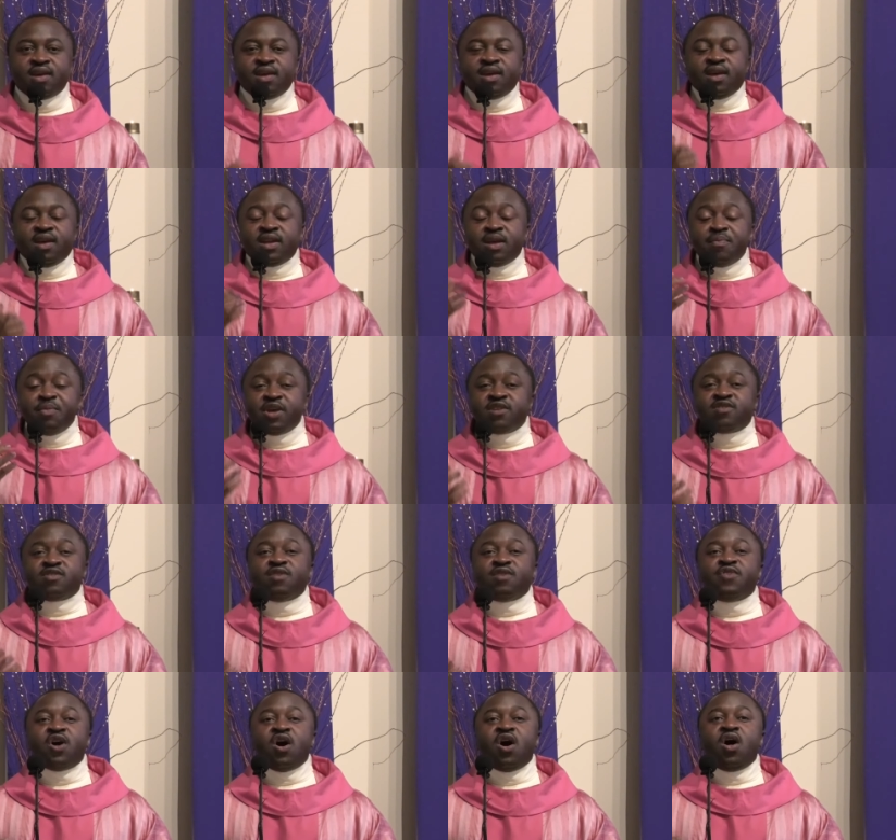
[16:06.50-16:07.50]
in the midst
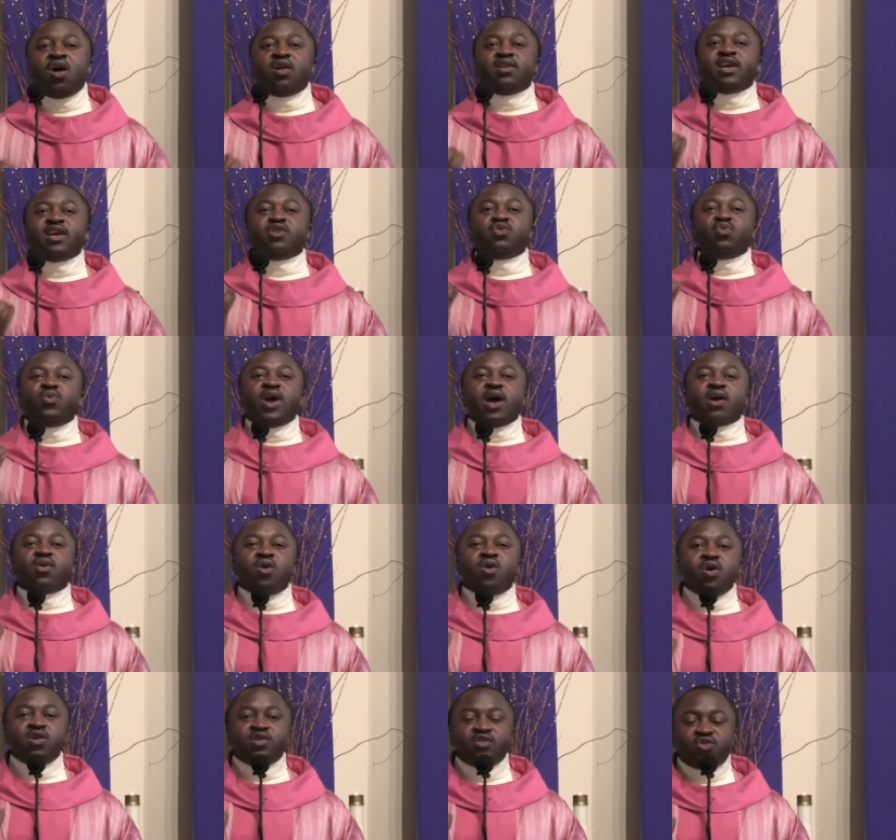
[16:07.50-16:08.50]
of all that we are
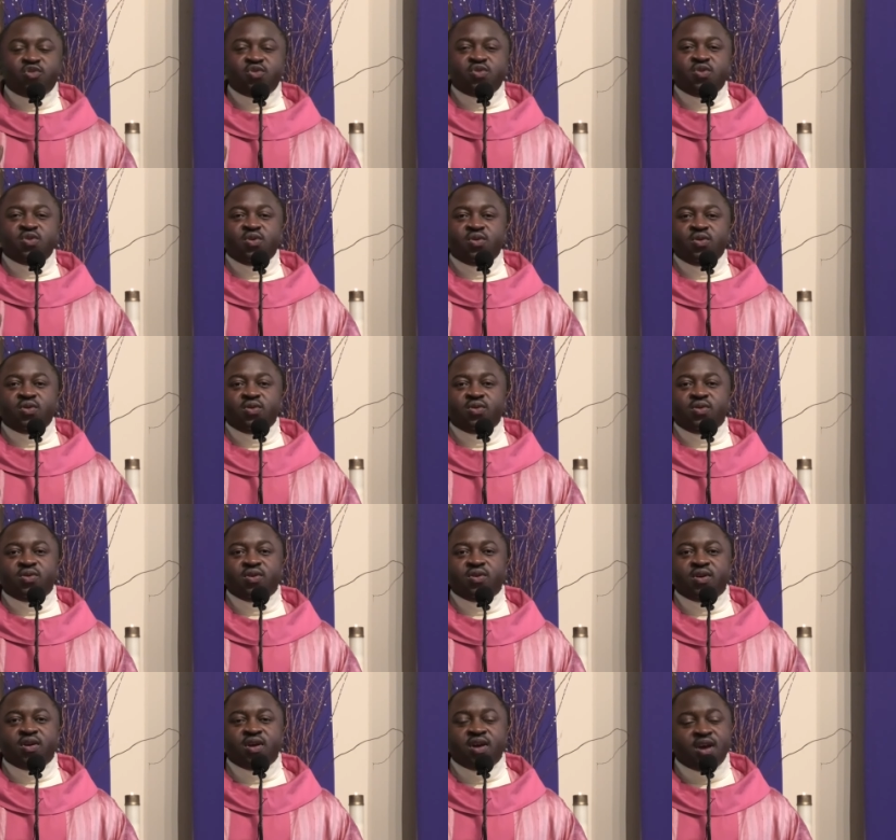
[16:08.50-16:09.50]
going through,
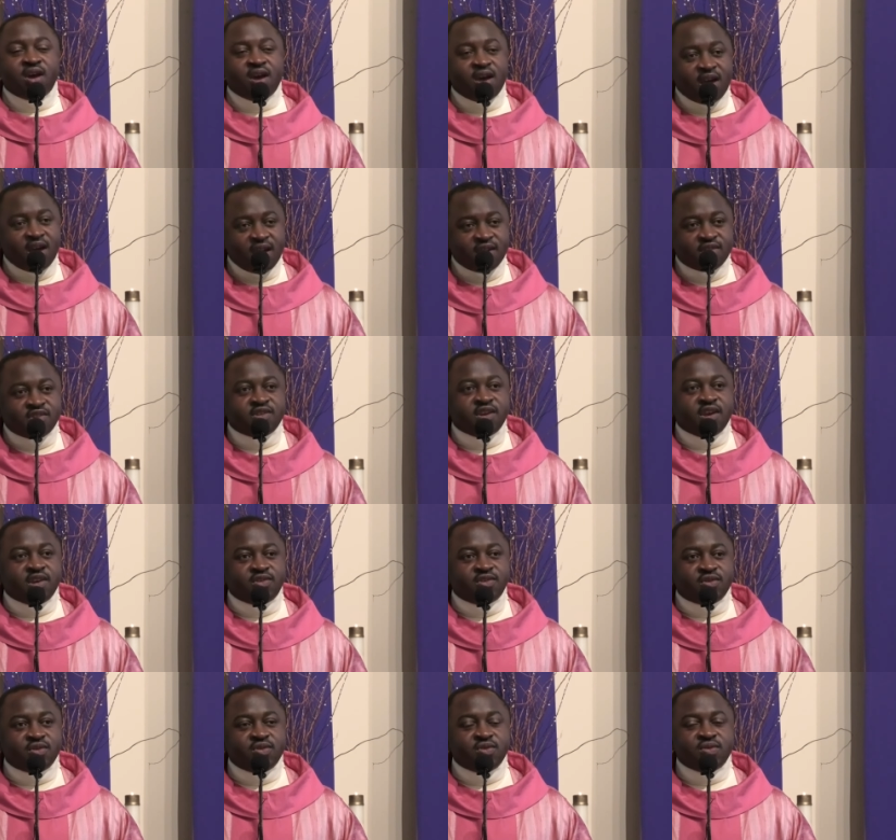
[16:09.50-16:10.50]
I say
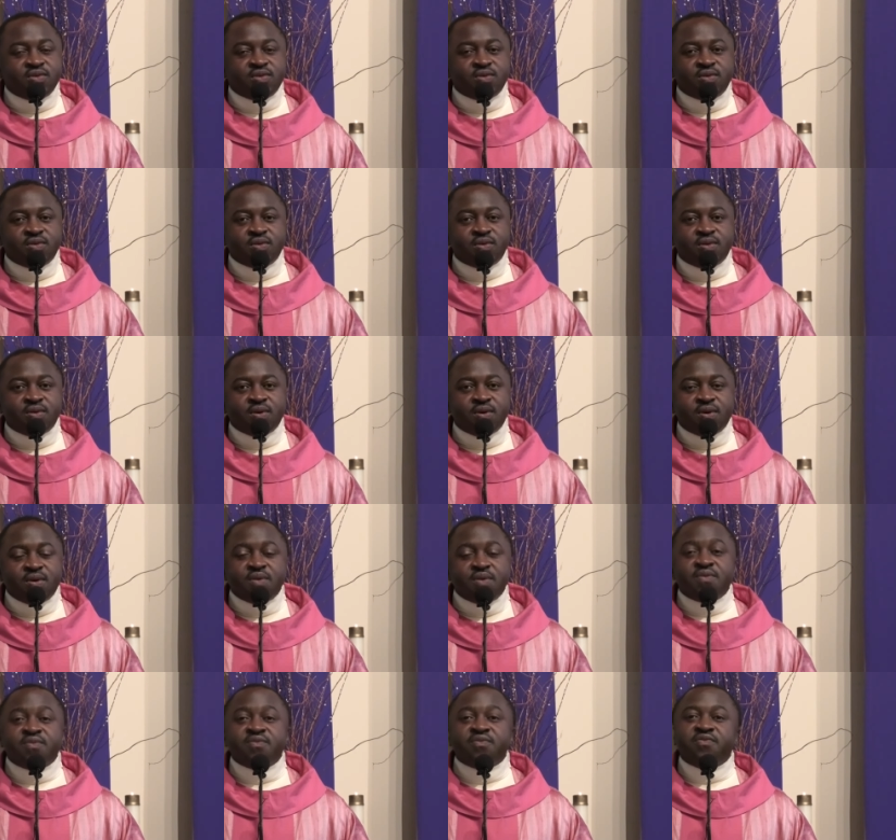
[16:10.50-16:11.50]
to you,
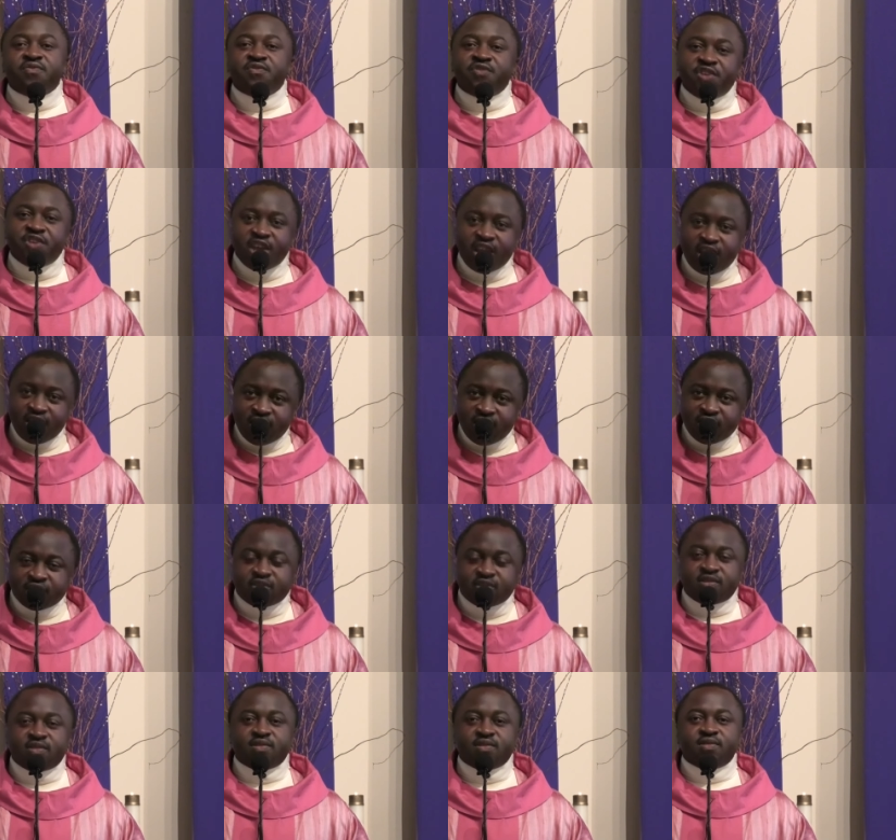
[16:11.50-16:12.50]
fear
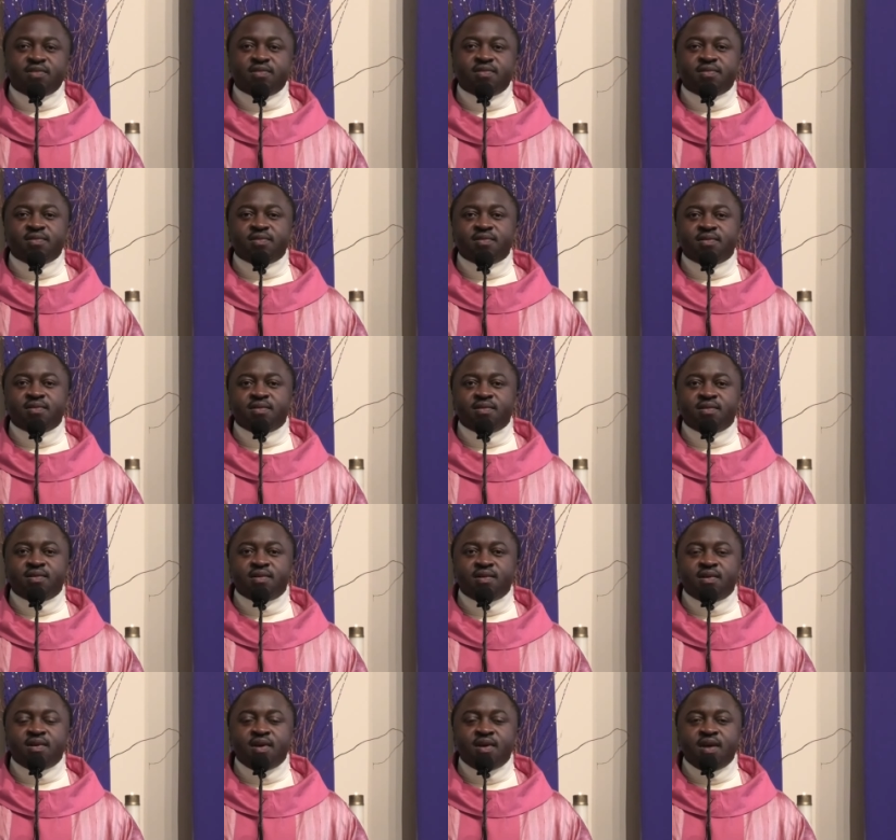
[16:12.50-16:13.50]
not.
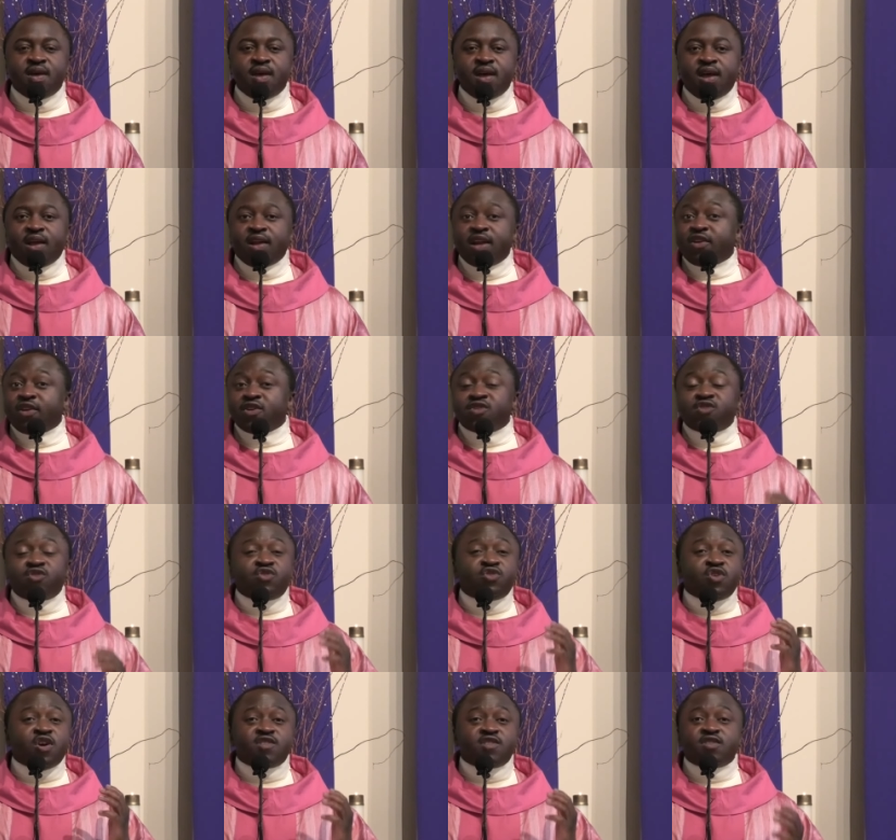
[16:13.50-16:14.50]
Let us
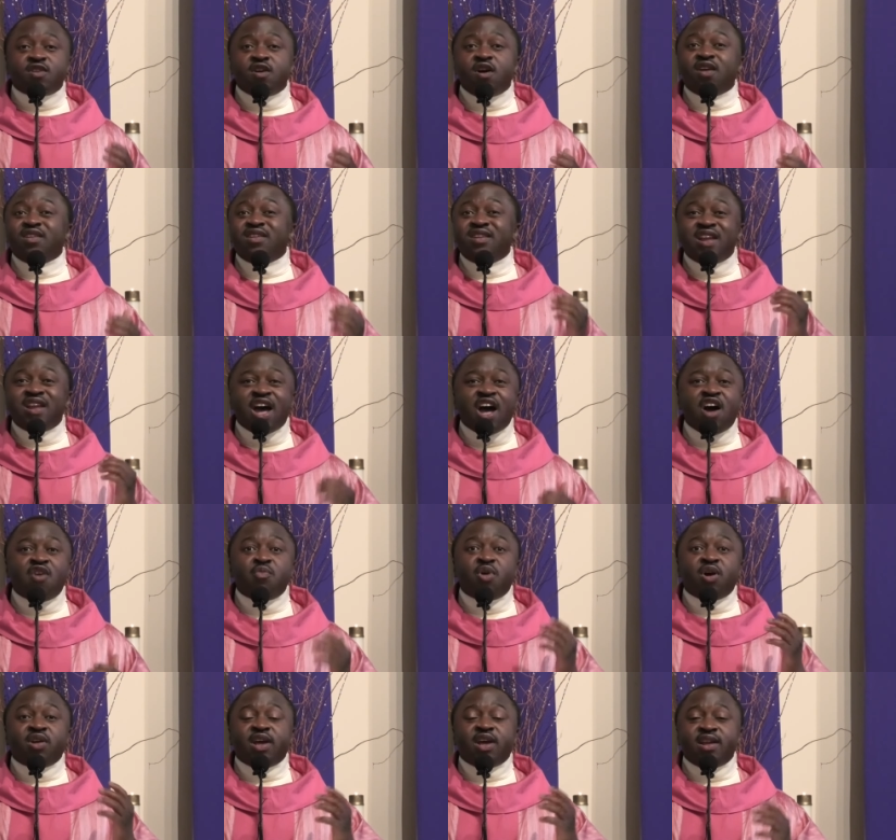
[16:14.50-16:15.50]
trust God now
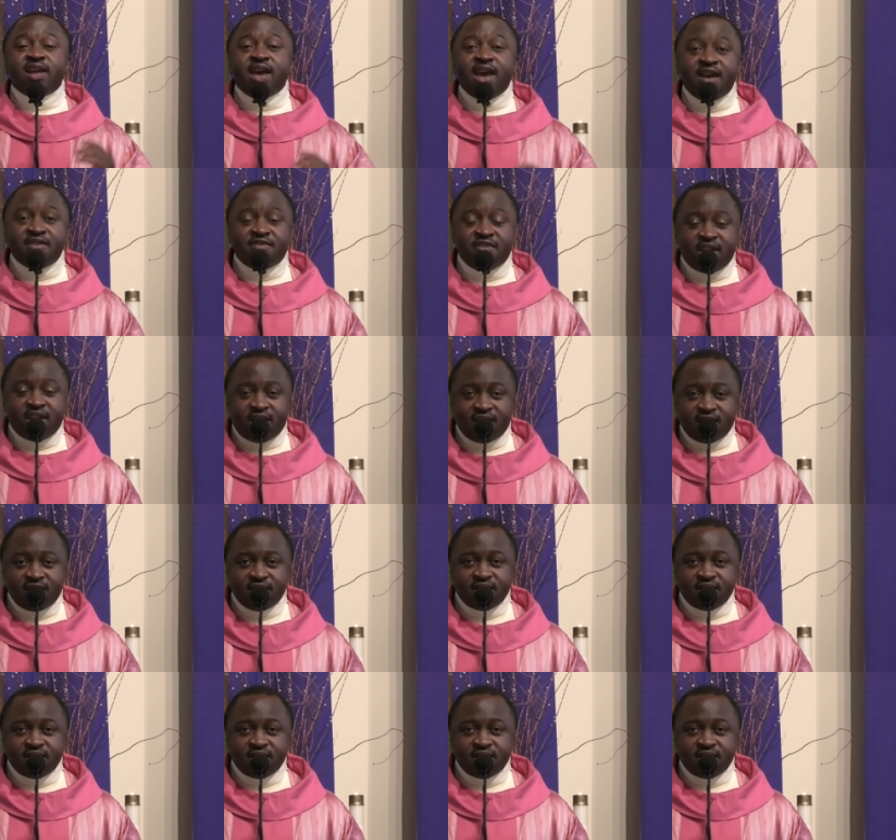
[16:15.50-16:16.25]
more than ever.